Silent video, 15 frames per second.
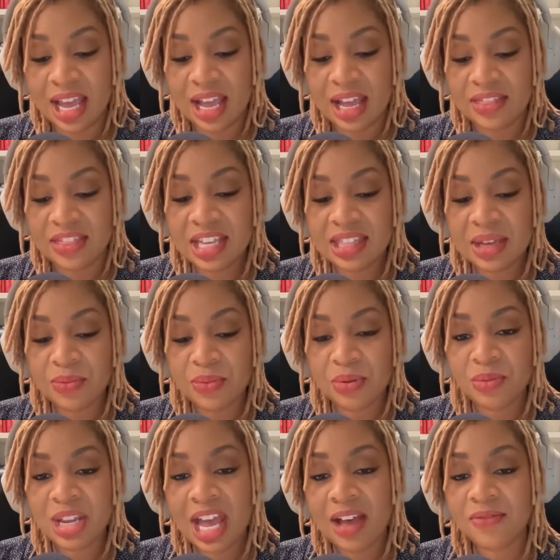I think that when
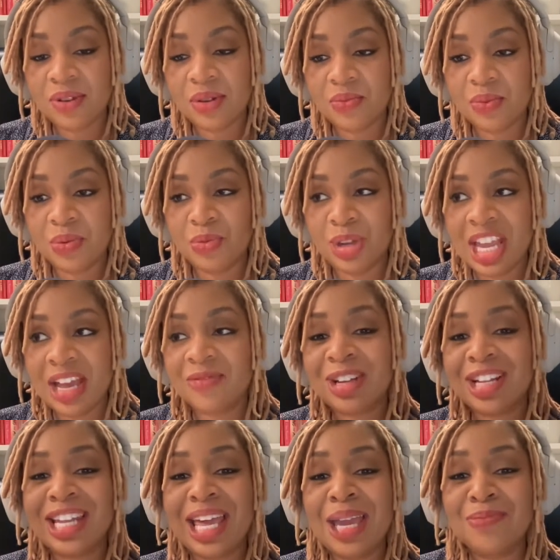we have a when we have
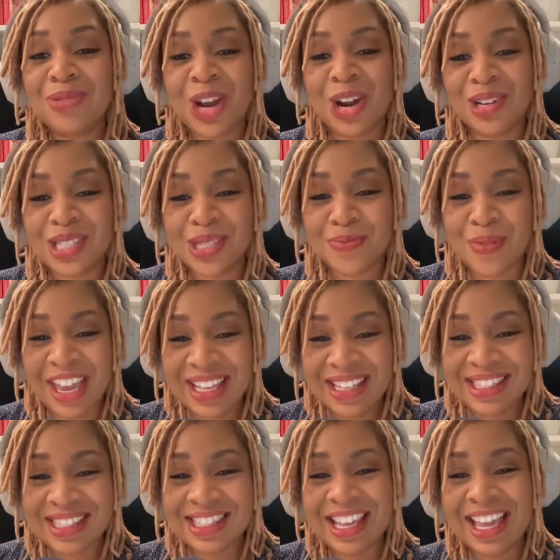claimed our
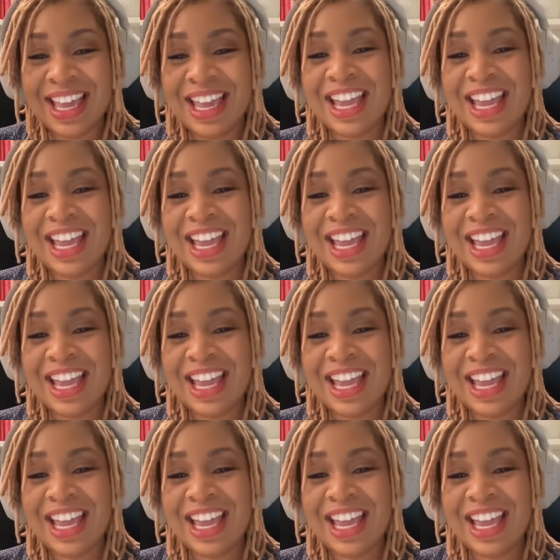space